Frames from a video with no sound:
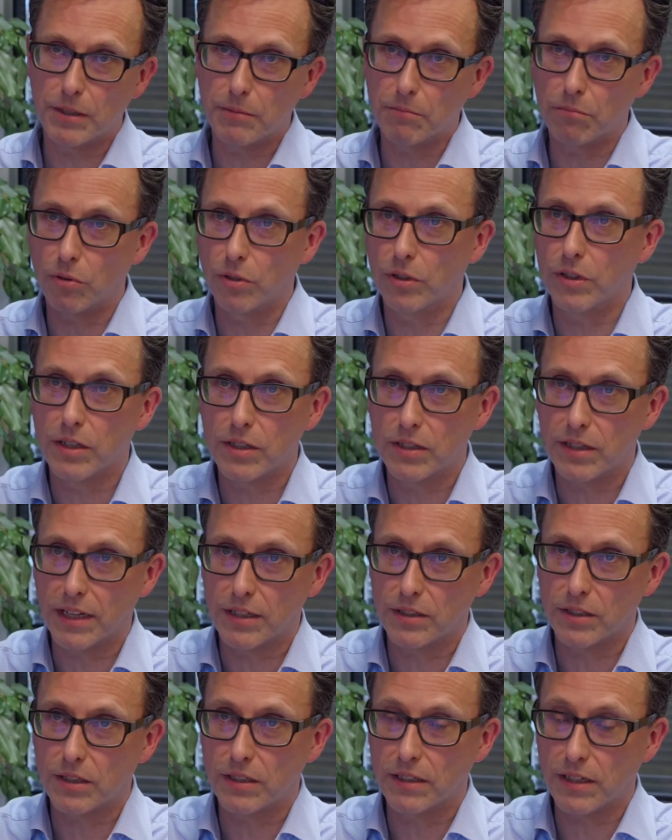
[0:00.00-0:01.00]
employers
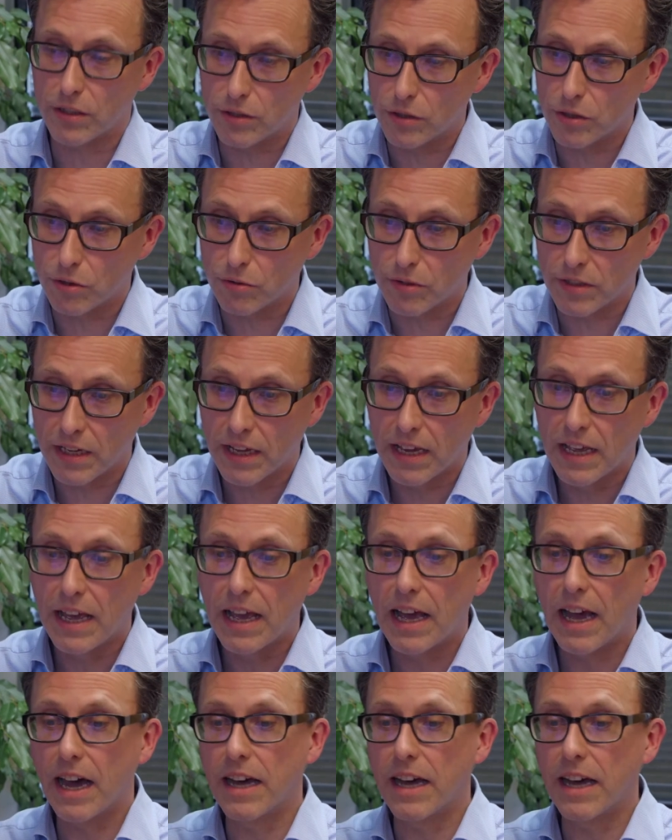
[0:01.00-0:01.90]
national insurance,